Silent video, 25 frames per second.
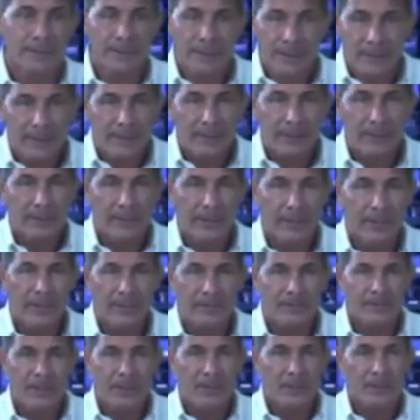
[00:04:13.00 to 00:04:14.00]

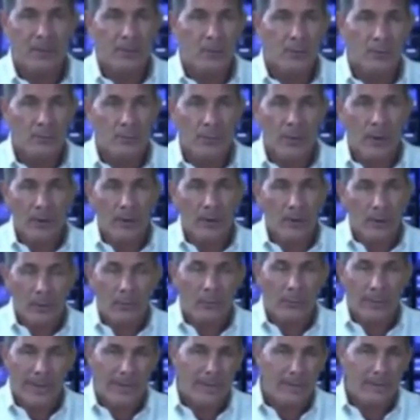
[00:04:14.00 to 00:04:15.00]
literally are
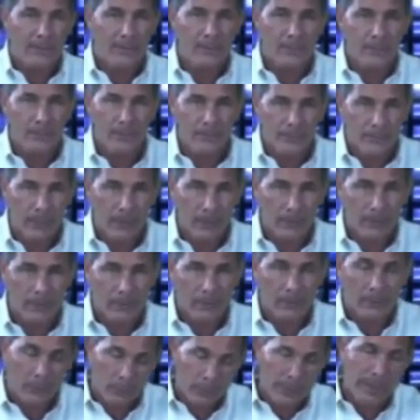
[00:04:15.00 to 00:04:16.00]
created, are,
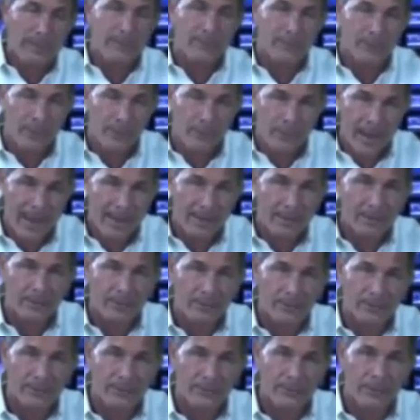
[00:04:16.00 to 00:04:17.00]
create free
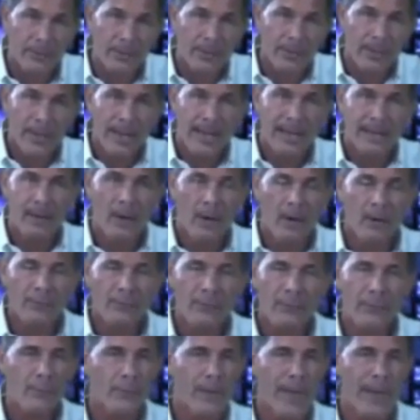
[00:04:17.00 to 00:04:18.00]
radicals. And all
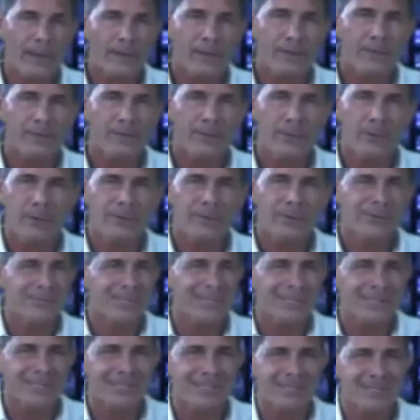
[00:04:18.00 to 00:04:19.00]
free radicals do is